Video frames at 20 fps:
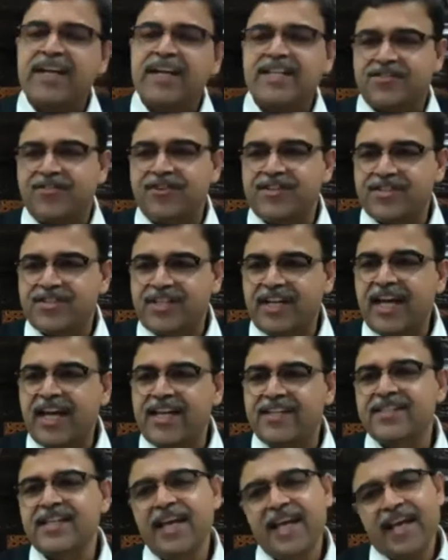gets
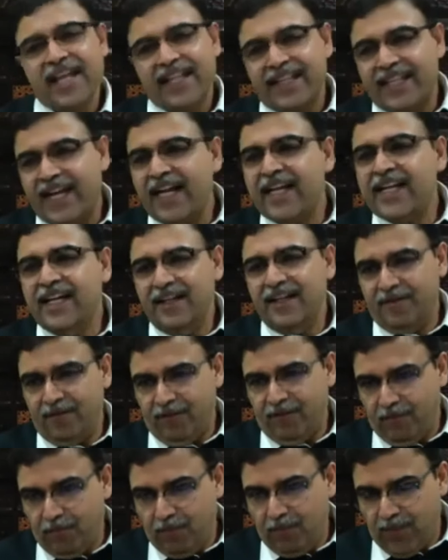crystallized, that a
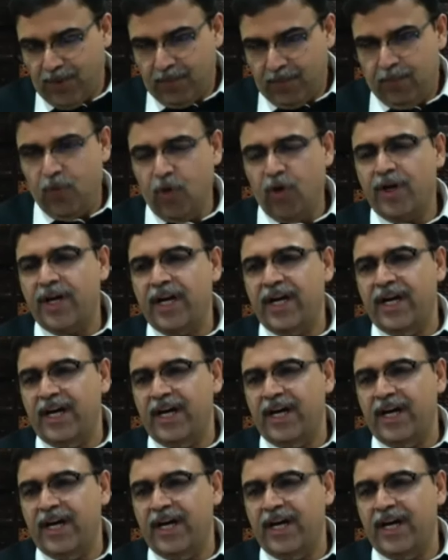more